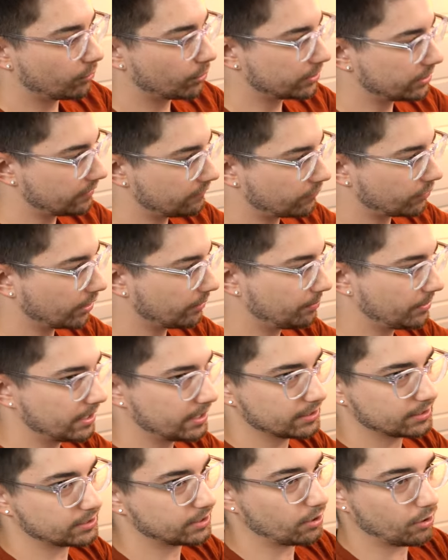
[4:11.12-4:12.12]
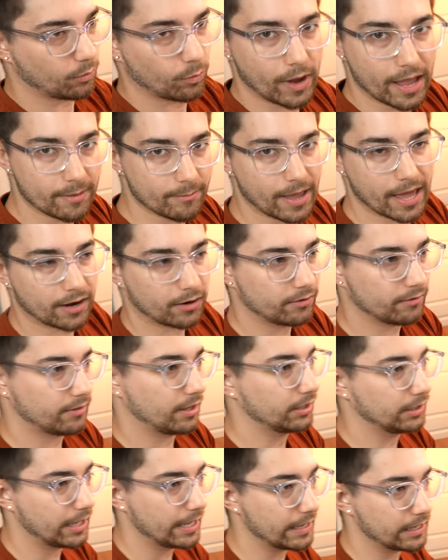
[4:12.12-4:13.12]
1440p is still way better
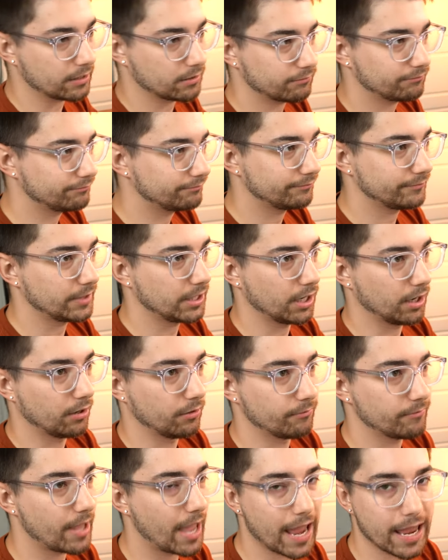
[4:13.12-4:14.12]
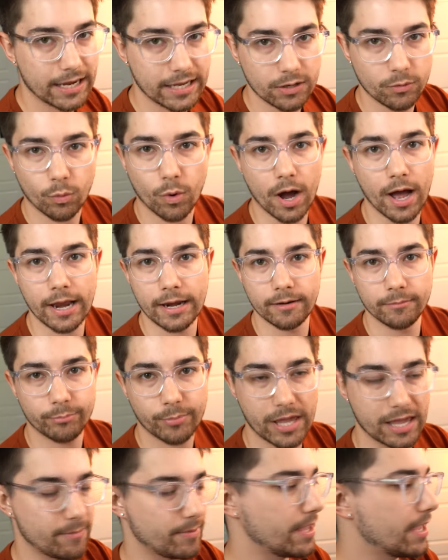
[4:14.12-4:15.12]
than like you know, 81
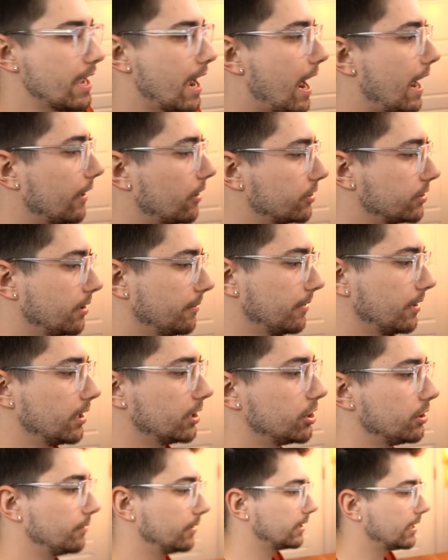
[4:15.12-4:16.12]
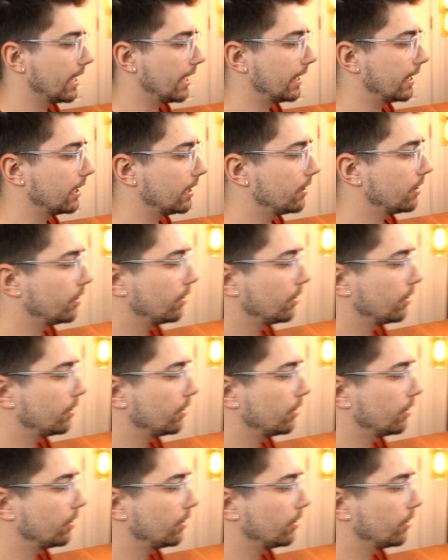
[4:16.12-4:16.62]
PPI or something that you would get